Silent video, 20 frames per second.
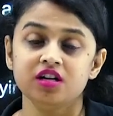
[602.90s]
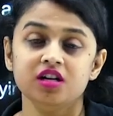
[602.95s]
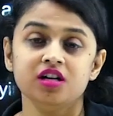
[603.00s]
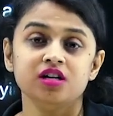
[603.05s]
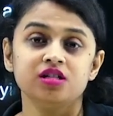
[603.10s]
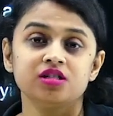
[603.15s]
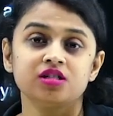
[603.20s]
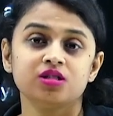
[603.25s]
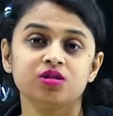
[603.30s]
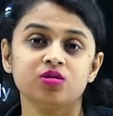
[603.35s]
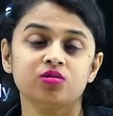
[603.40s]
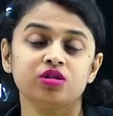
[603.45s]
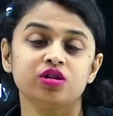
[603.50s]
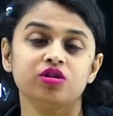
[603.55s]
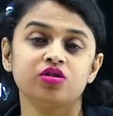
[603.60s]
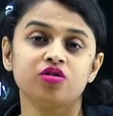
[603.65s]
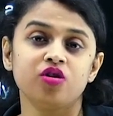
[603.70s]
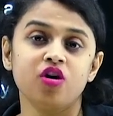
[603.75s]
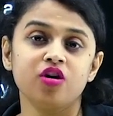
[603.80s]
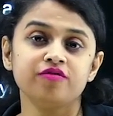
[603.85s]
So the
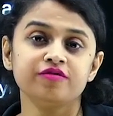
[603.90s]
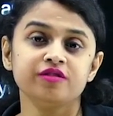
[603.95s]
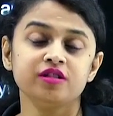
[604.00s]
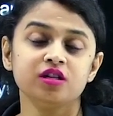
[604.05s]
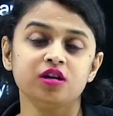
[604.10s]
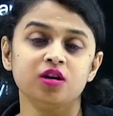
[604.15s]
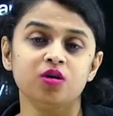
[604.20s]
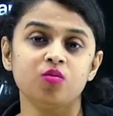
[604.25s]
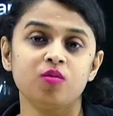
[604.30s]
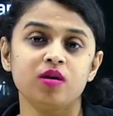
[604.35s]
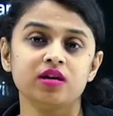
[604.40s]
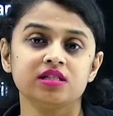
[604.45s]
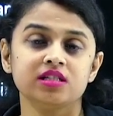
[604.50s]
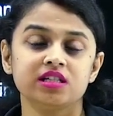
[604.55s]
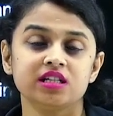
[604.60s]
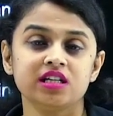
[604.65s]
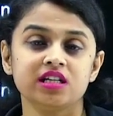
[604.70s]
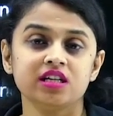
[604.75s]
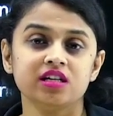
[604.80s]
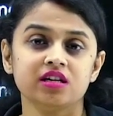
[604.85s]
crofter, once
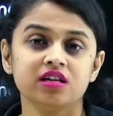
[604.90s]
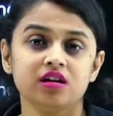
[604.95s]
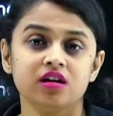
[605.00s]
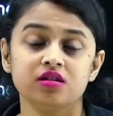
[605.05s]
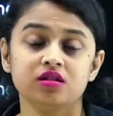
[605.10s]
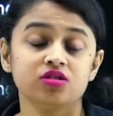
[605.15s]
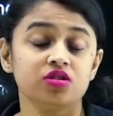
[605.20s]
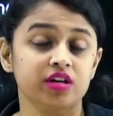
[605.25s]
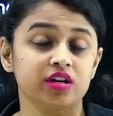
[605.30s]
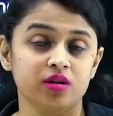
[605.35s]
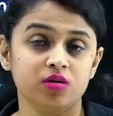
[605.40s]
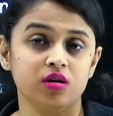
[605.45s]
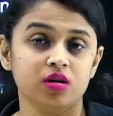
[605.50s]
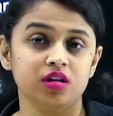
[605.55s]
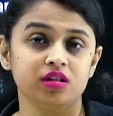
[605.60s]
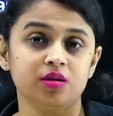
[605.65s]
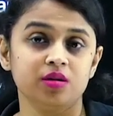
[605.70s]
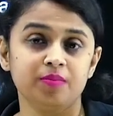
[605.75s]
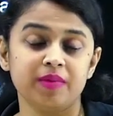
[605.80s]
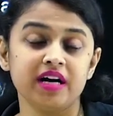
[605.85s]
he, uh, sorry, uh,
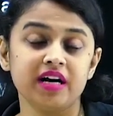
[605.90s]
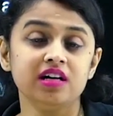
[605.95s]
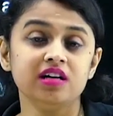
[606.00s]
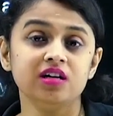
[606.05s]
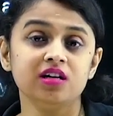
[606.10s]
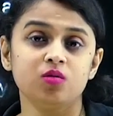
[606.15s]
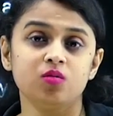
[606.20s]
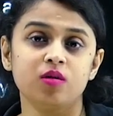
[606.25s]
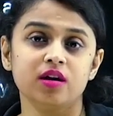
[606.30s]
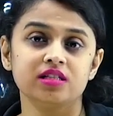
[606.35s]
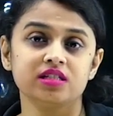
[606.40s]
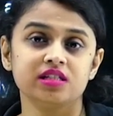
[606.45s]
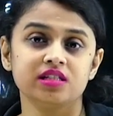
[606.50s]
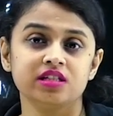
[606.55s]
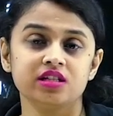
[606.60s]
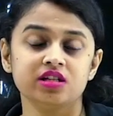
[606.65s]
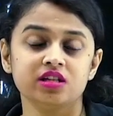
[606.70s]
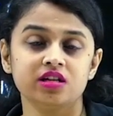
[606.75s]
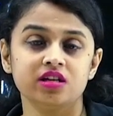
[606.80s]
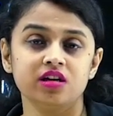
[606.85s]
the peddler, once
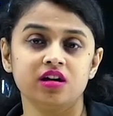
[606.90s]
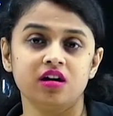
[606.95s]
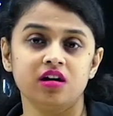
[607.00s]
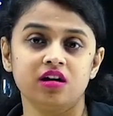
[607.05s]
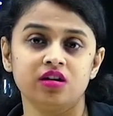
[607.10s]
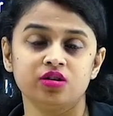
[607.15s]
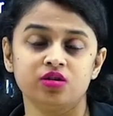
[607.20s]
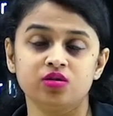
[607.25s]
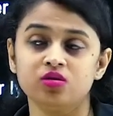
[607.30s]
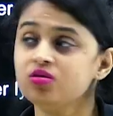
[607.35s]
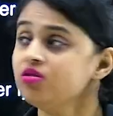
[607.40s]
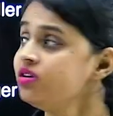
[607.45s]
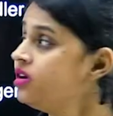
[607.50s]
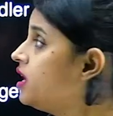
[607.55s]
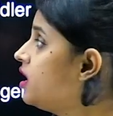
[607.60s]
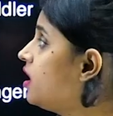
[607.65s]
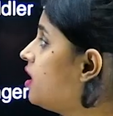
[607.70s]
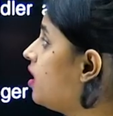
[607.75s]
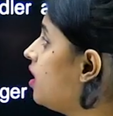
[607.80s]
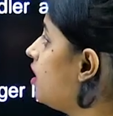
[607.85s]
he, uh, you know,
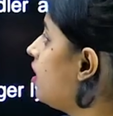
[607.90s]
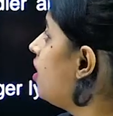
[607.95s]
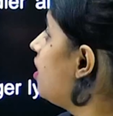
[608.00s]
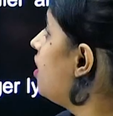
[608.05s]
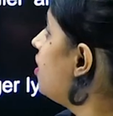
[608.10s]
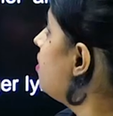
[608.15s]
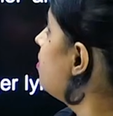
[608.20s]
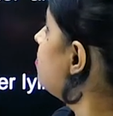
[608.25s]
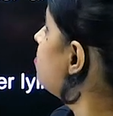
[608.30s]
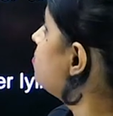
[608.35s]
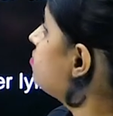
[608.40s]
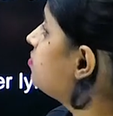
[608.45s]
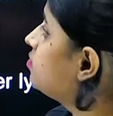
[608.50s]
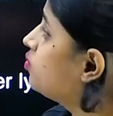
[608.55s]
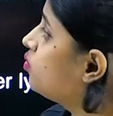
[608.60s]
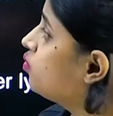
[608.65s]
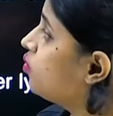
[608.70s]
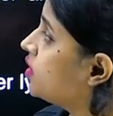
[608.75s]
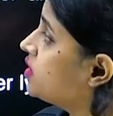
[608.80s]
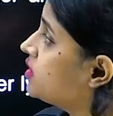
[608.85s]
uh,
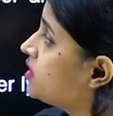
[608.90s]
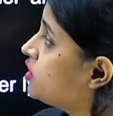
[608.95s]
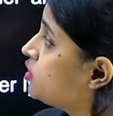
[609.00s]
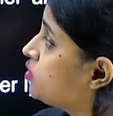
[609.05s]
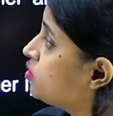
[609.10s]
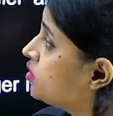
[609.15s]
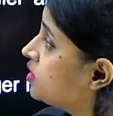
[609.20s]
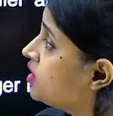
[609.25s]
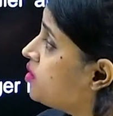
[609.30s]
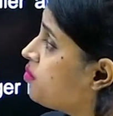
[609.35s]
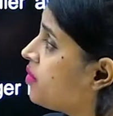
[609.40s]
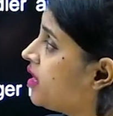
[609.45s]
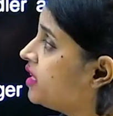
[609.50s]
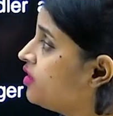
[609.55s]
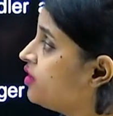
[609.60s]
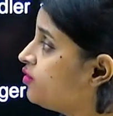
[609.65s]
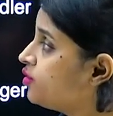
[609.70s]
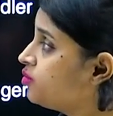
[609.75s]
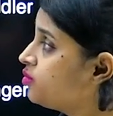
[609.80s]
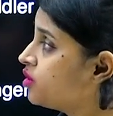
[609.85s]
once he took the
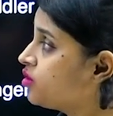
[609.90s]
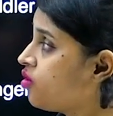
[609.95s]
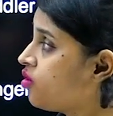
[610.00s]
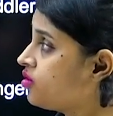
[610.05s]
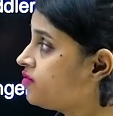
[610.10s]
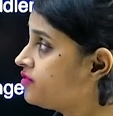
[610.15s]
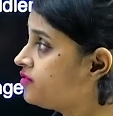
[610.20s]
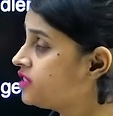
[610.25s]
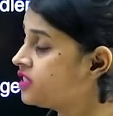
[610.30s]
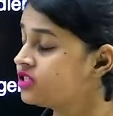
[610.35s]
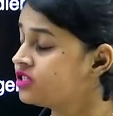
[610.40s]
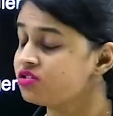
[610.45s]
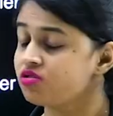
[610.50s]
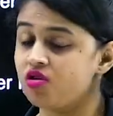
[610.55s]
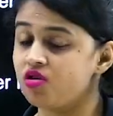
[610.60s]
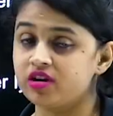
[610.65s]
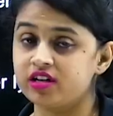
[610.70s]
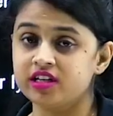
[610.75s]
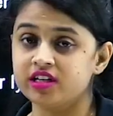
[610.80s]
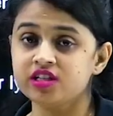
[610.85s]
money from the crofter's
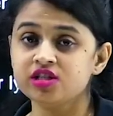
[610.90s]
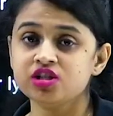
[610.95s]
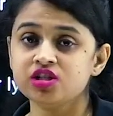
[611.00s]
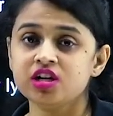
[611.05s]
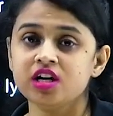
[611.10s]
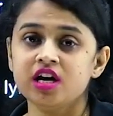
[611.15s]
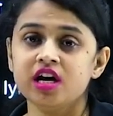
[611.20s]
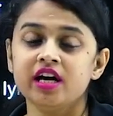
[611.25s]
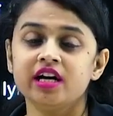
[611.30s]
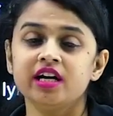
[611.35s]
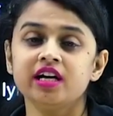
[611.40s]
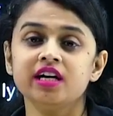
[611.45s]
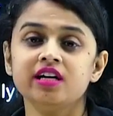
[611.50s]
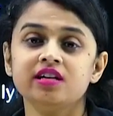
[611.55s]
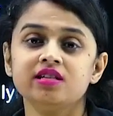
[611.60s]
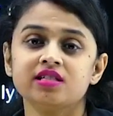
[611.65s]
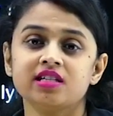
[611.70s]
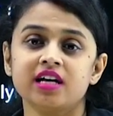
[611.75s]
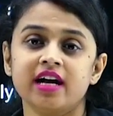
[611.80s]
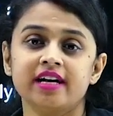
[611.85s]
cottage, he
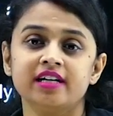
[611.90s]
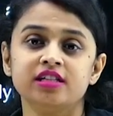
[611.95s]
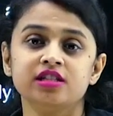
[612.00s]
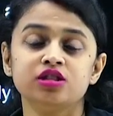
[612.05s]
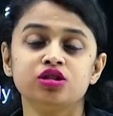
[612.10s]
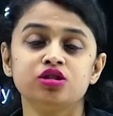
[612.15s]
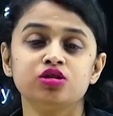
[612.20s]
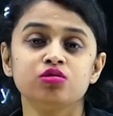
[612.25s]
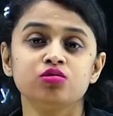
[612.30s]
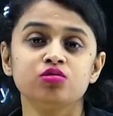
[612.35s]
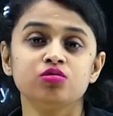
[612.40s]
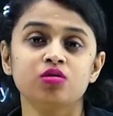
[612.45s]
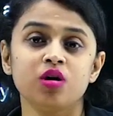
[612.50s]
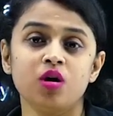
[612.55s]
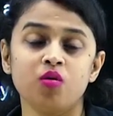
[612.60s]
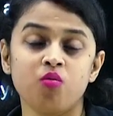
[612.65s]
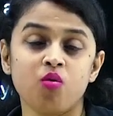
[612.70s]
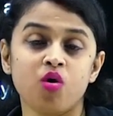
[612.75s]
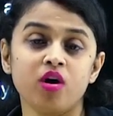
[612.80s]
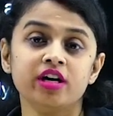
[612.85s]
decided to
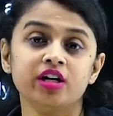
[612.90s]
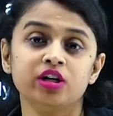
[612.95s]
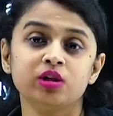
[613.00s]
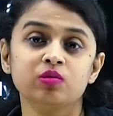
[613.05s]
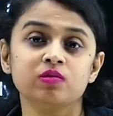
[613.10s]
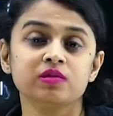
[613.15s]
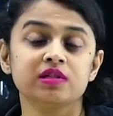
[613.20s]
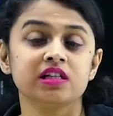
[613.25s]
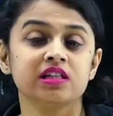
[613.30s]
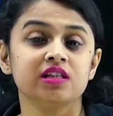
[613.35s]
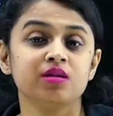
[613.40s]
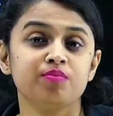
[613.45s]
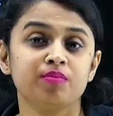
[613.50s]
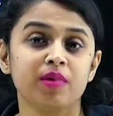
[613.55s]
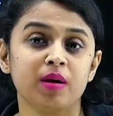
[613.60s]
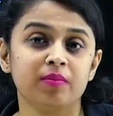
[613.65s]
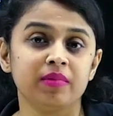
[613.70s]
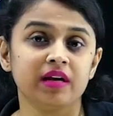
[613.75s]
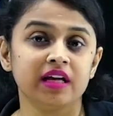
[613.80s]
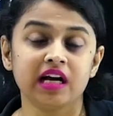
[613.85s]
avoid using the
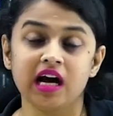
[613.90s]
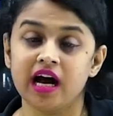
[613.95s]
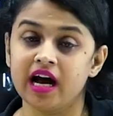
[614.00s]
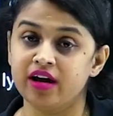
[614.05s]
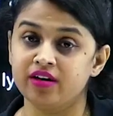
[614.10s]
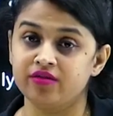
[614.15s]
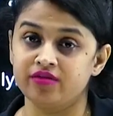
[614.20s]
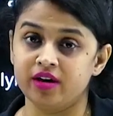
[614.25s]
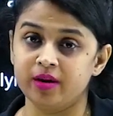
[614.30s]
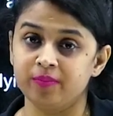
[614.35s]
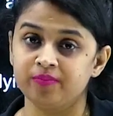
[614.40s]
public highway.